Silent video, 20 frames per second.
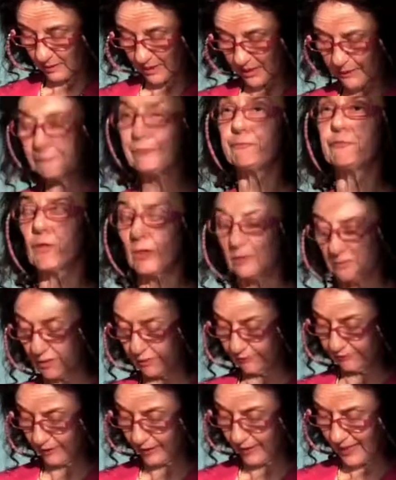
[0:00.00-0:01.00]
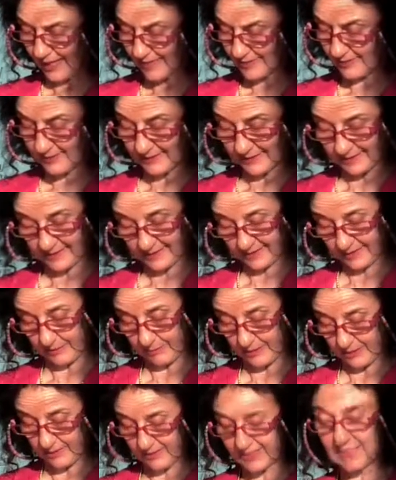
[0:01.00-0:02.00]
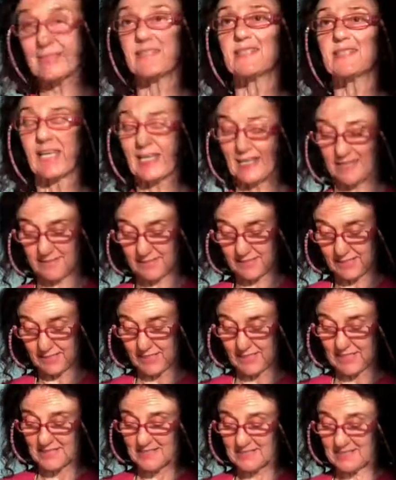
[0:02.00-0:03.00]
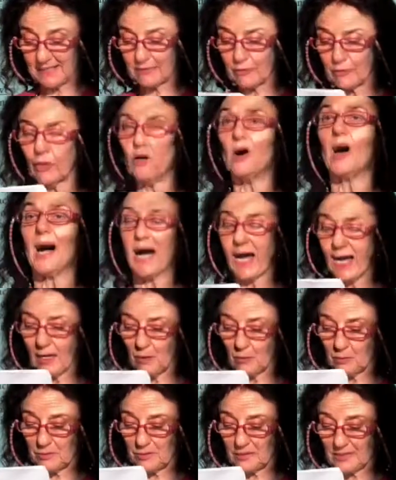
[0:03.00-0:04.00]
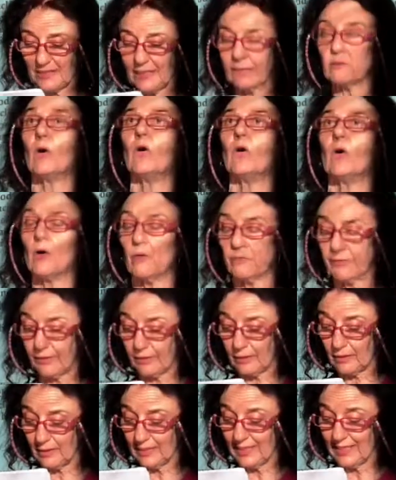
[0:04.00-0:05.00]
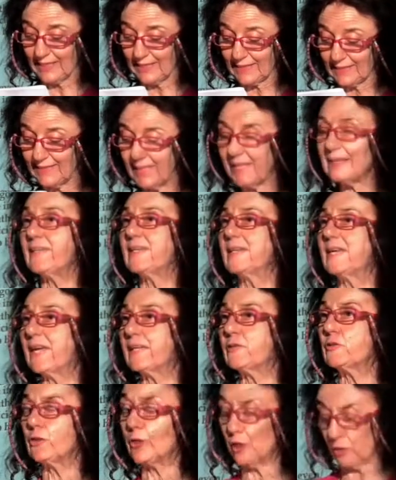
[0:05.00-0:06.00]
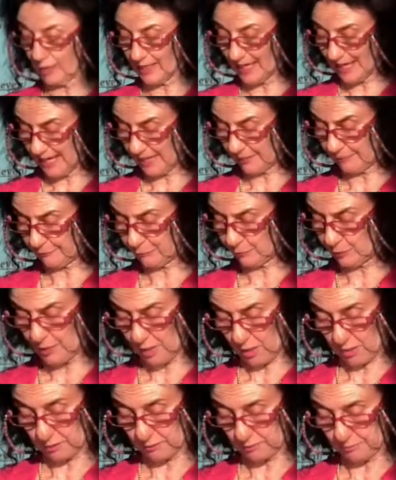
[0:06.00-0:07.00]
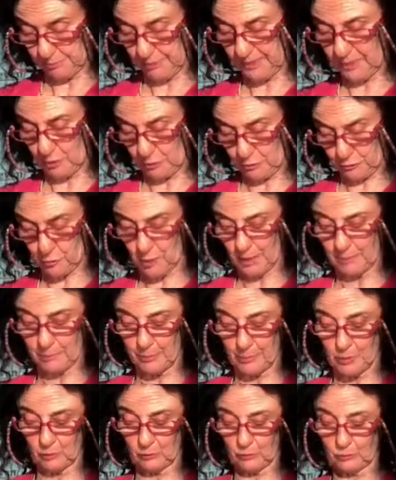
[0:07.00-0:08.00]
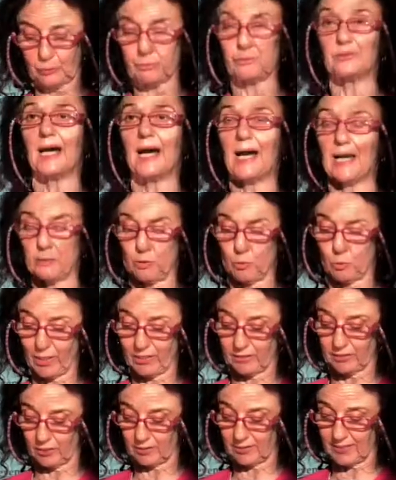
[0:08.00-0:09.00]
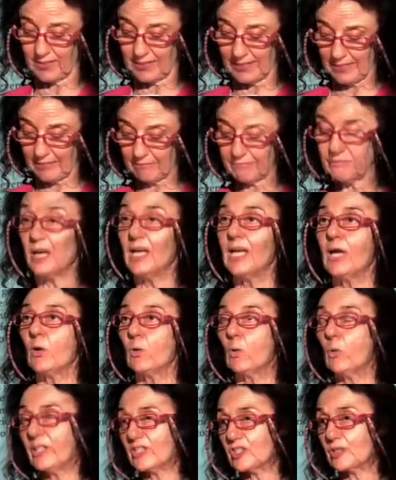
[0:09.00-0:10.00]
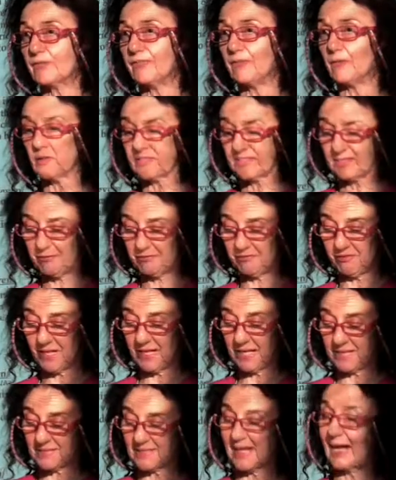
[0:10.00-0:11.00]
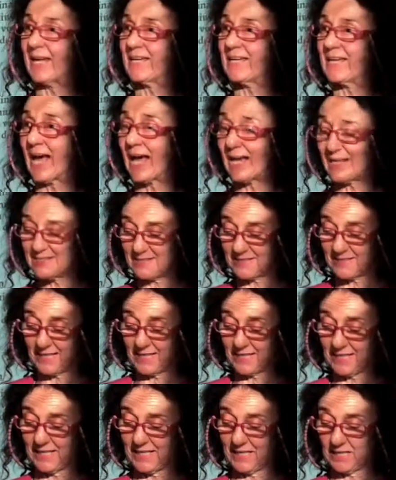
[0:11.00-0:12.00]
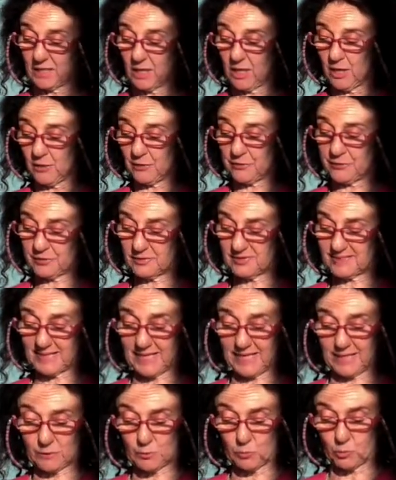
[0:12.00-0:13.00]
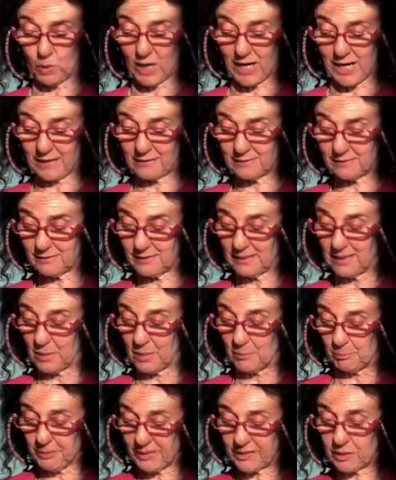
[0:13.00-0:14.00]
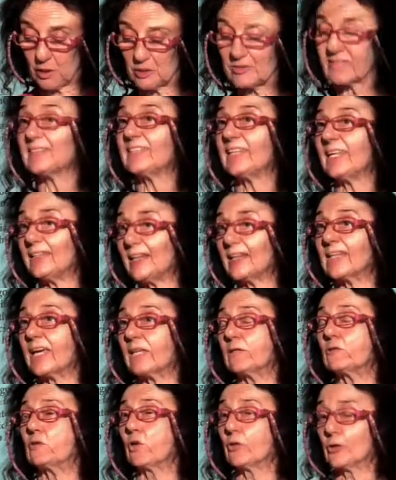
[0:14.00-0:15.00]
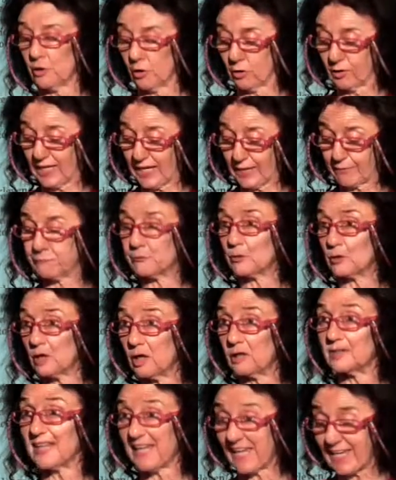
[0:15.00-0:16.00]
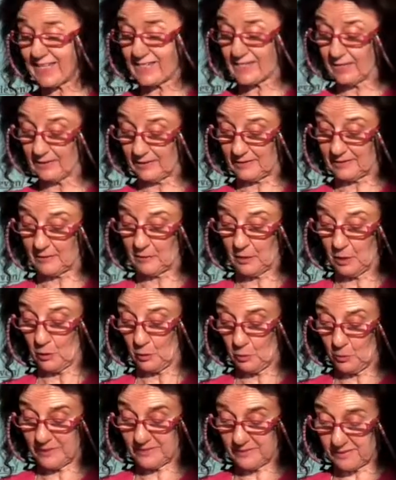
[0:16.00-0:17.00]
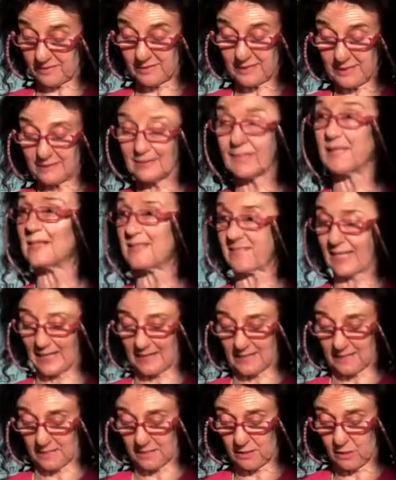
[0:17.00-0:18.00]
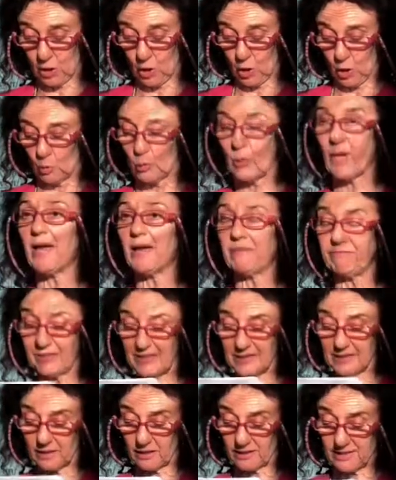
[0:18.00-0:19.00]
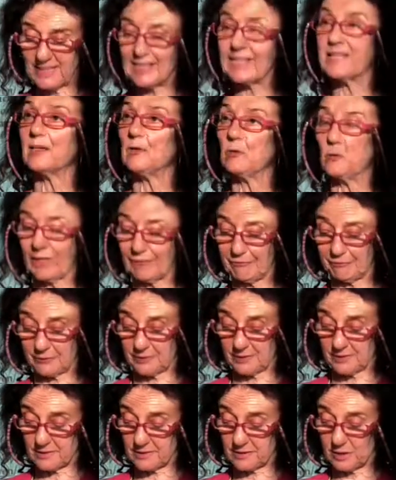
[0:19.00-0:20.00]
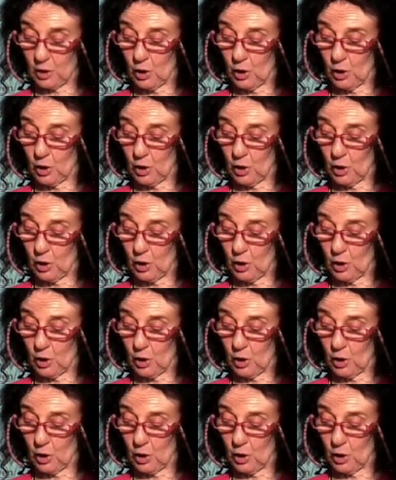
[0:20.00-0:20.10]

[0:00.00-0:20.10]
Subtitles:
in front of the Last Testament, it says, set your house in order, dedicate your life to God, because you are born to die, you will not live, which falsifies Isaiah 38:1, because dedicate your life to God isn't written in Isaiah. We have here a clear reference